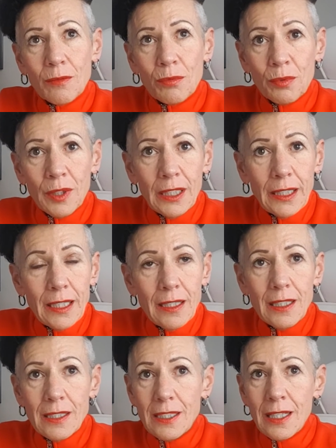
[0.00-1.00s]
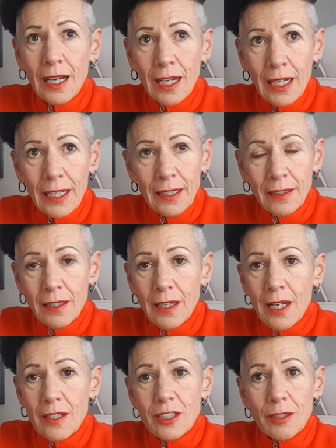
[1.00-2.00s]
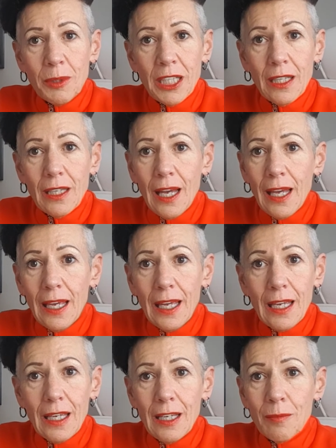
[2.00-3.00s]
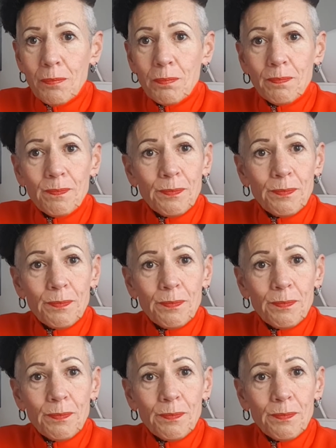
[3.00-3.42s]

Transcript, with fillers: really designed to be a